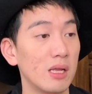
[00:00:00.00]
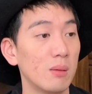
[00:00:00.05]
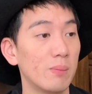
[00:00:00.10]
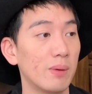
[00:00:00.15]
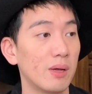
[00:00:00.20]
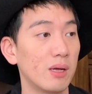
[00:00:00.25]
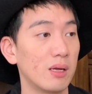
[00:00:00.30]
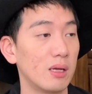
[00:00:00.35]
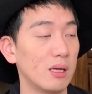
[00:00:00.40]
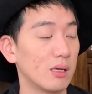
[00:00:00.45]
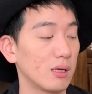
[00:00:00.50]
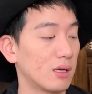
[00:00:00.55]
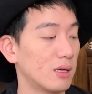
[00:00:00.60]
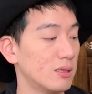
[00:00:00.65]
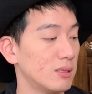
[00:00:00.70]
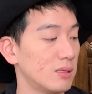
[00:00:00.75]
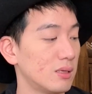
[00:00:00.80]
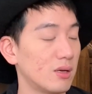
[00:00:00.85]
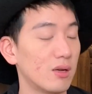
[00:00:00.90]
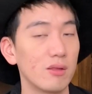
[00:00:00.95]
but
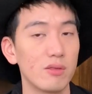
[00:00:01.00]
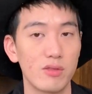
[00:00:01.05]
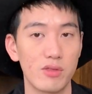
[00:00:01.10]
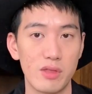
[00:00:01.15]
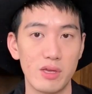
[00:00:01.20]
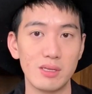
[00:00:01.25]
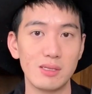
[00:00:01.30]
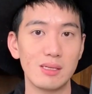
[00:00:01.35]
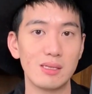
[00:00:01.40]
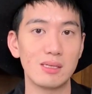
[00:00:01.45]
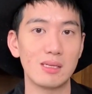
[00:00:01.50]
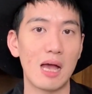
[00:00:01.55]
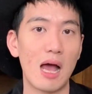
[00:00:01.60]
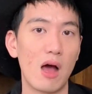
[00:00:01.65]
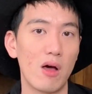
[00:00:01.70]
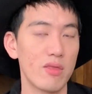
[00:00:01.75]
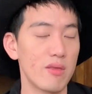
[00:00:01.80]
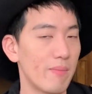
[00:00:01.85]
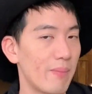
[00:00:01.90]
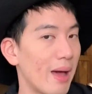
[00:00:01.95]
consider this is
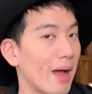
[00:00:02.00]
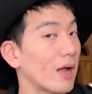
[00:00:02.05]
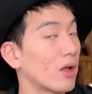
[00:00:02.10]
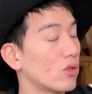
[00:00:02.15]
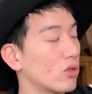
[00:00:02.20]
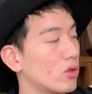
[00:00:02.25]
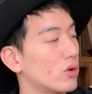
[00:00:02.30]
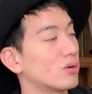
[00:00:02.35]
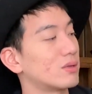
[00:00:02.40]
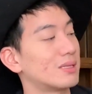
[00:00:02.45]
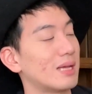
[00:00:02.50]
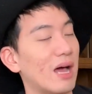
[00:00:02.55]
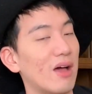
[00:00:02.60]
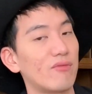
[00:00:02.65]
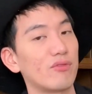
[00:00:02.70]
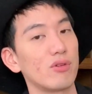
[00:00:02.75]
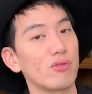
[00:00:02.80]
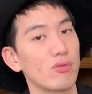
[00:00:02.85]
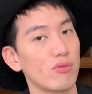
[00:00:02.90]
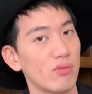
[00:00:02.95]
how the bag looks
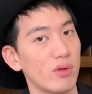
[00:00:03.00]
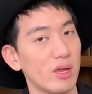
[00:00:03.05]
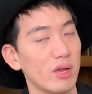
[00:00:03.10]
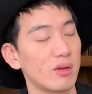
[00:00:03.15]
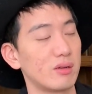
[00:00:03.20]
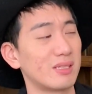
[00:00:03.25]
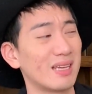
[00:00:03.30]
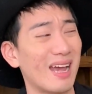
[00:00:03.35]
after 3 years.